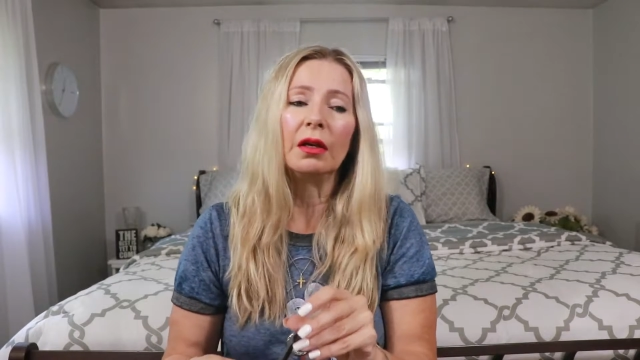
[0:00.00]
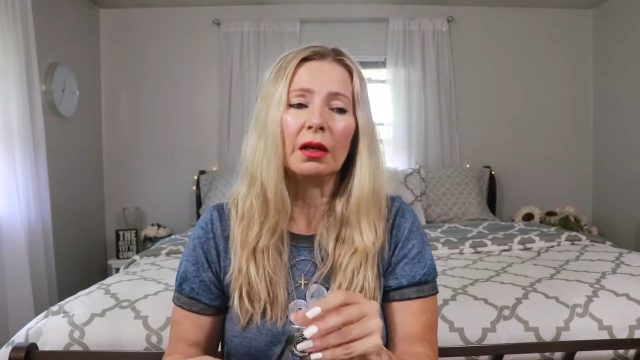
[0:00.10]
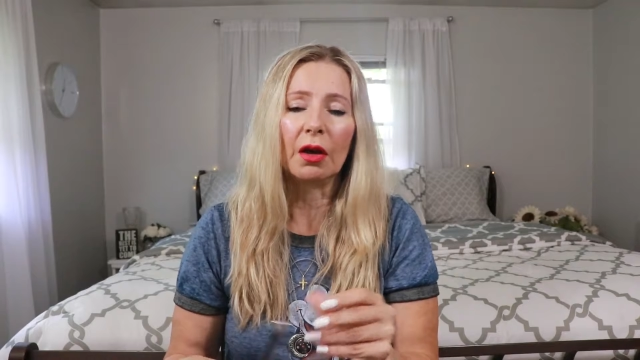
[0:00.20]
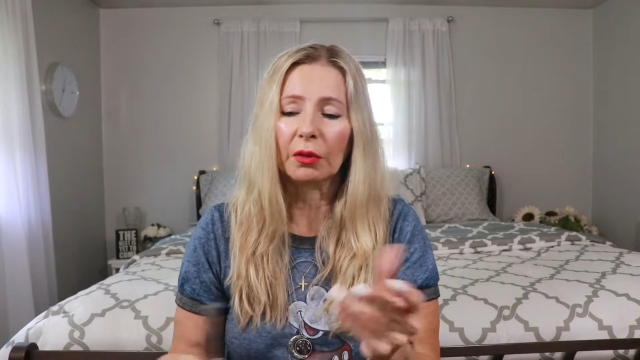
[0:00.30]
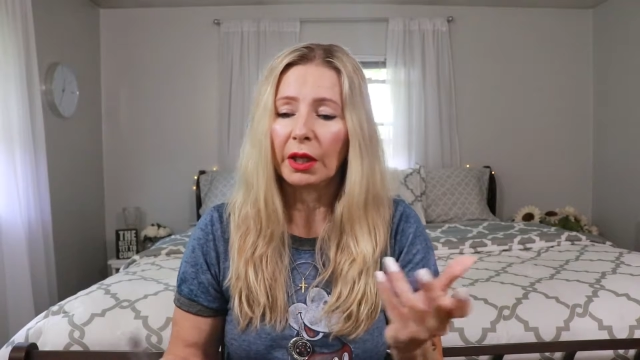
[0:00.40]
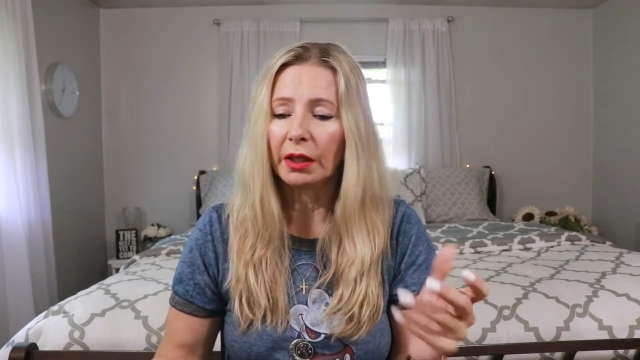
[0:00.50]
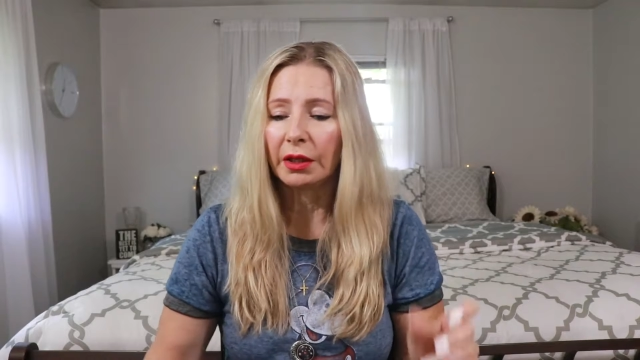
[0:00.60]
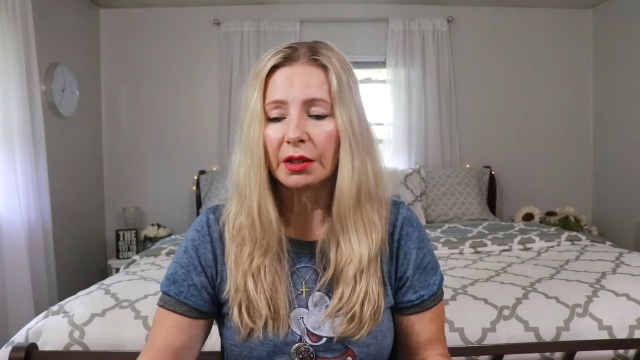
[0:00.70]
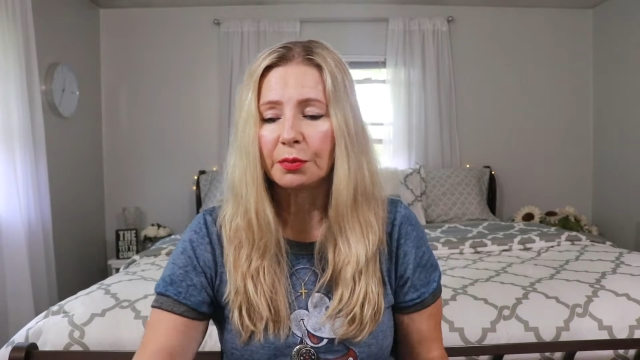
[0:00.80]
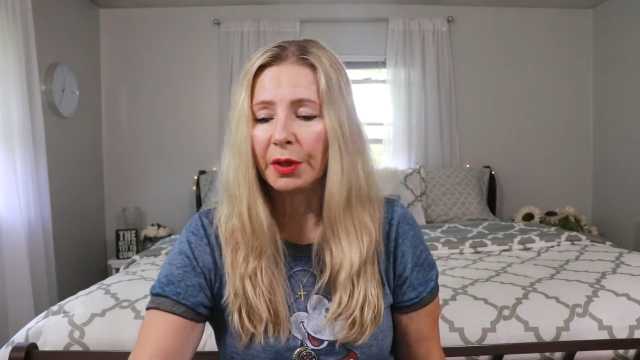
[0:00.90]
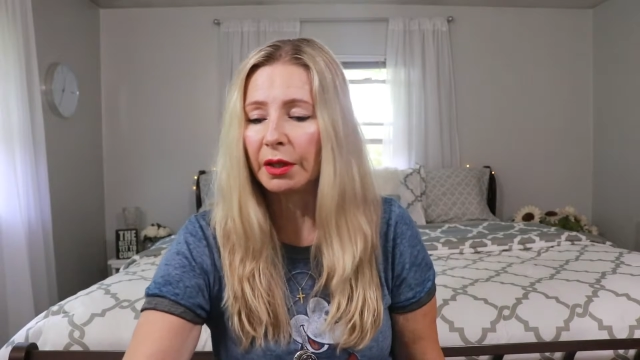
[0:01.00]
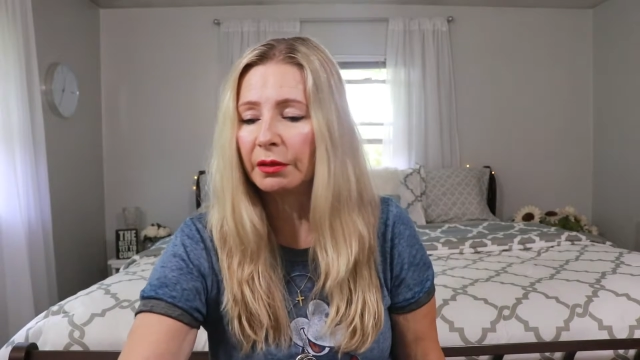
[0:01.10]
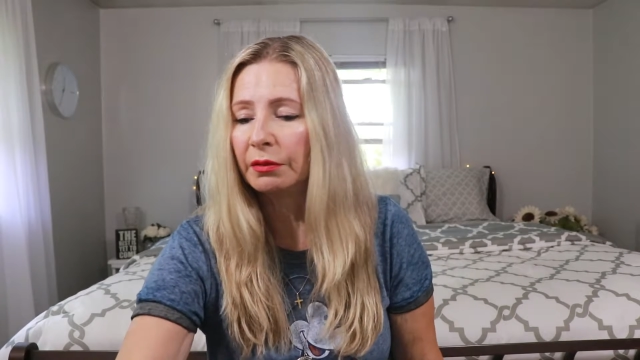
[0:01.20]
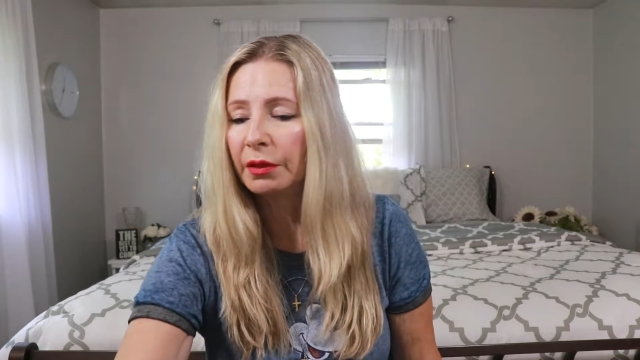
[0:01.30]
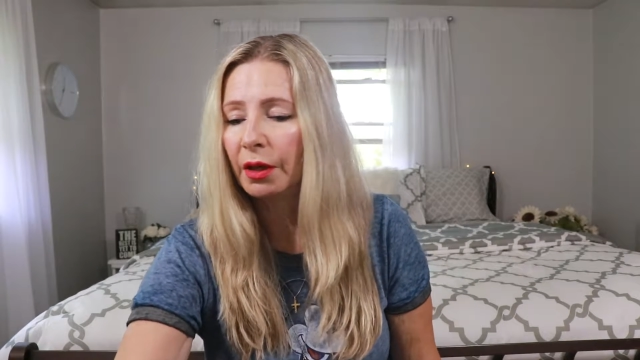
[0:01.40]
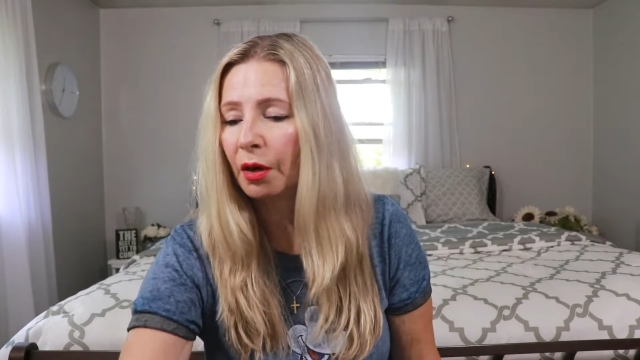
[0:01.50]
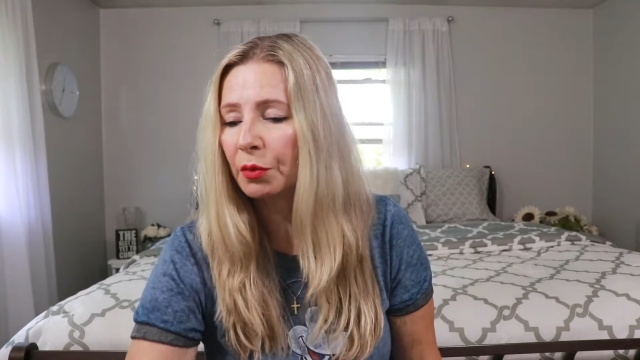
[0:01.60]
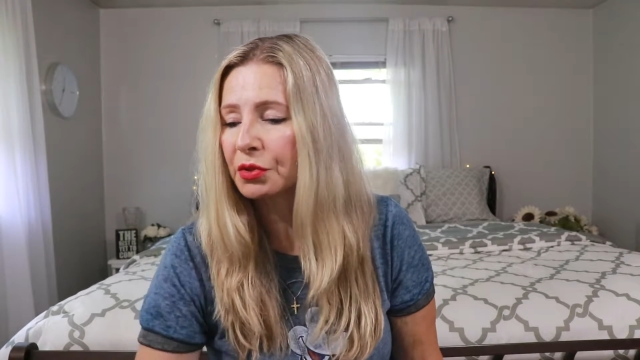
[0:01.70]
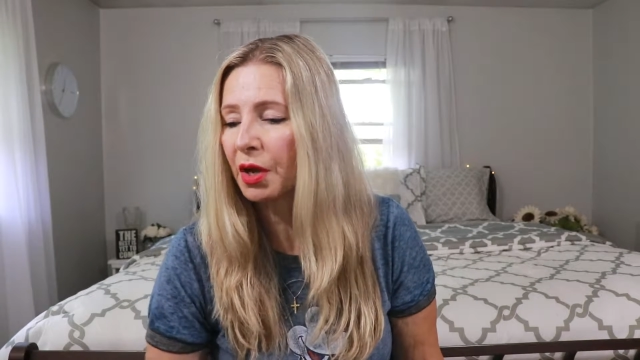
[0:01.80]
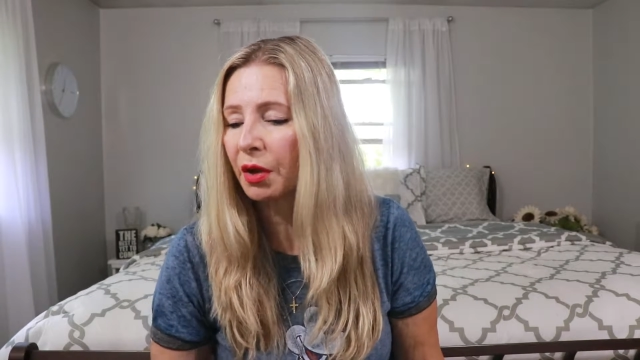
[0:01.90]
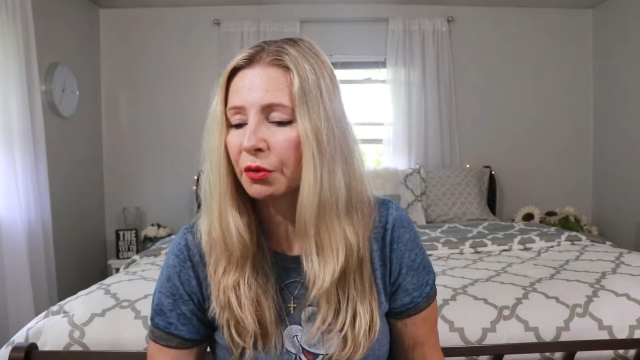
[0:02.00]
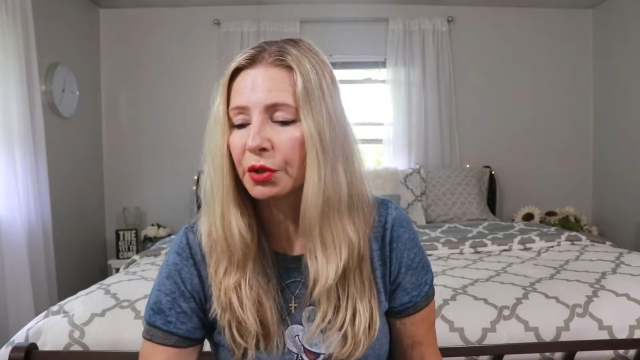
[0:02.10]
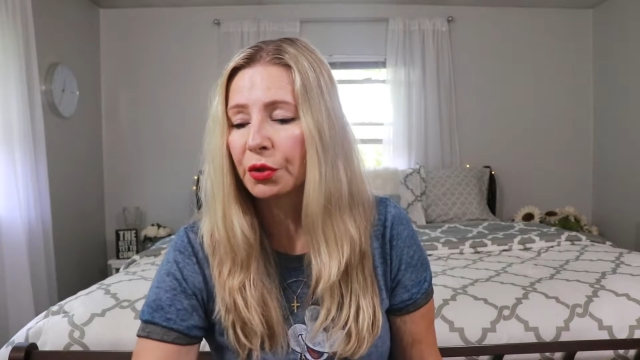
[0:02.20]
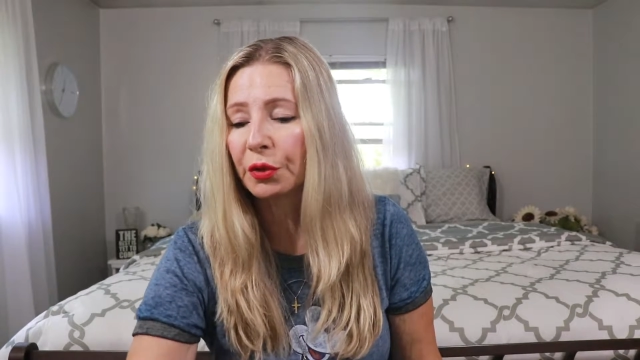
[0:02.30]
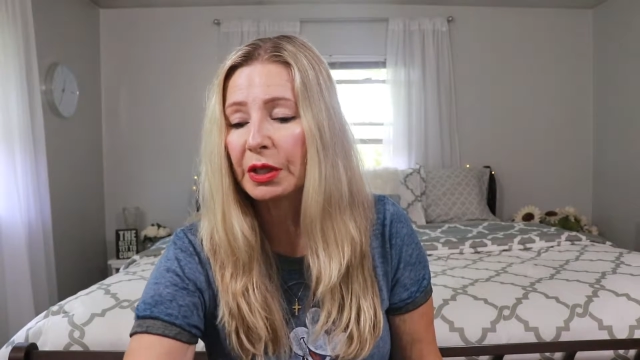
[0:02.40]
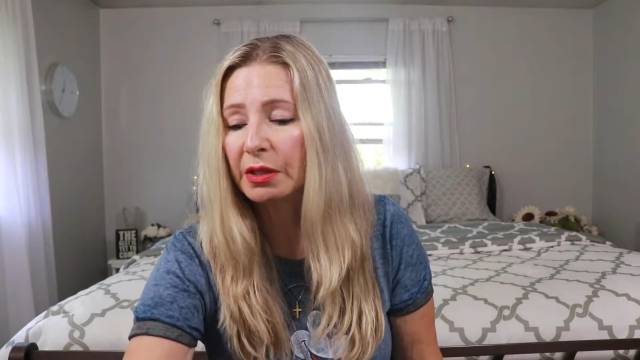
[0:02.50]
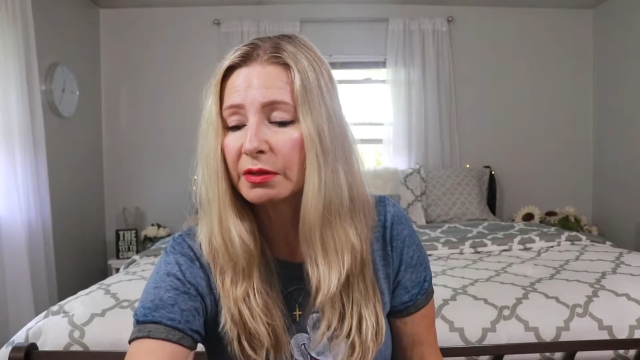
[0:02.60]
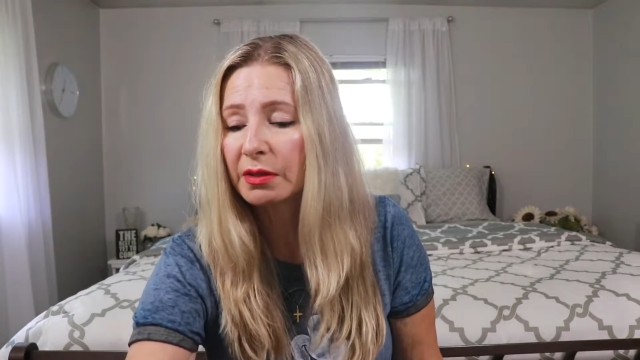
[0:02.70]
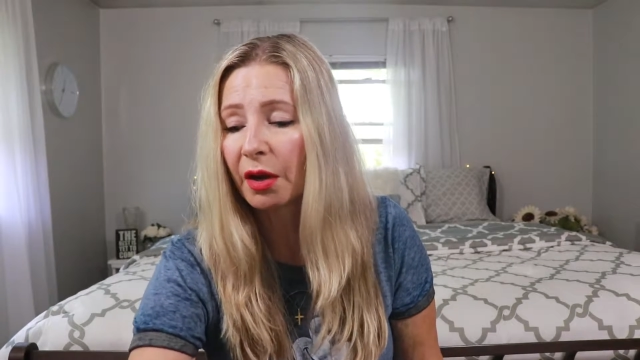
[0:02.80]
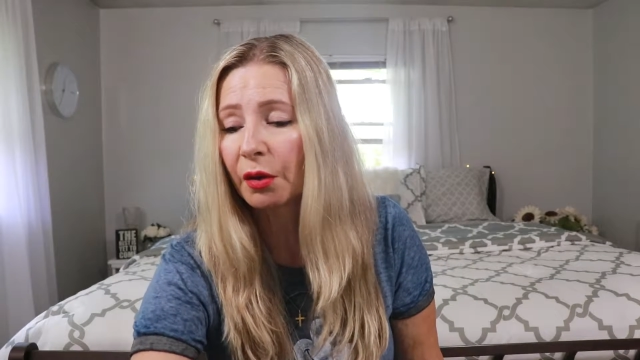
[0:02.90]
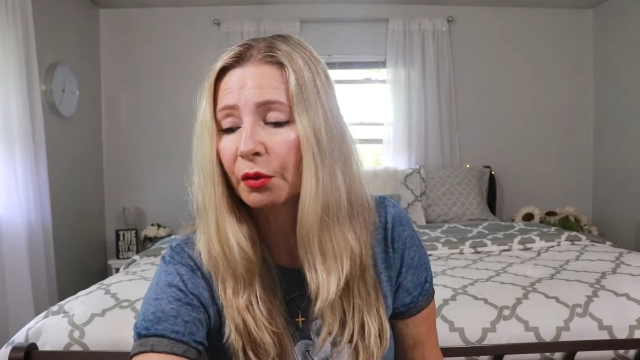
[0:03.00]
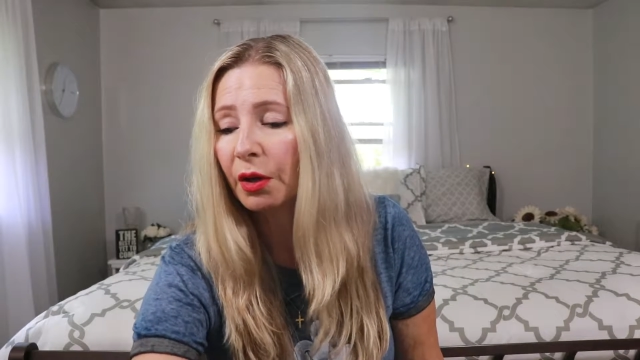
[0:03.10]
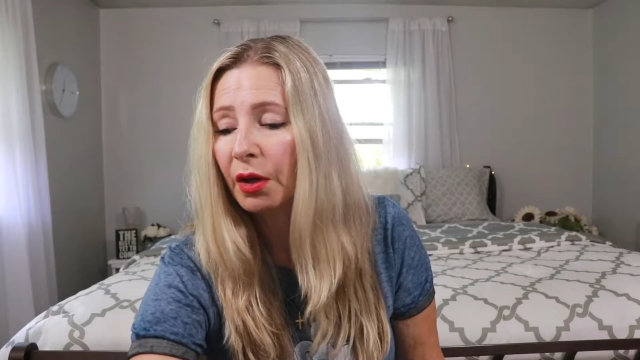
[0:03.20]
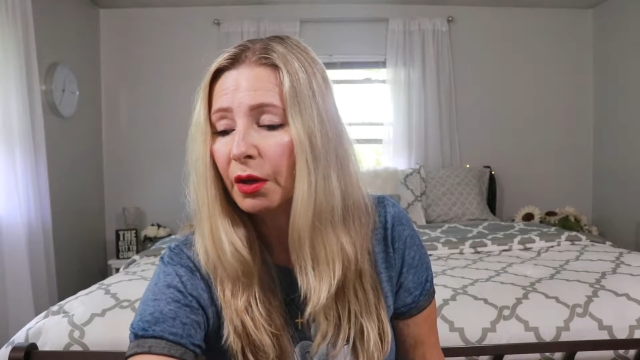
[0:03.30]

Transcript: Lately it's been, almost 100 degrees, so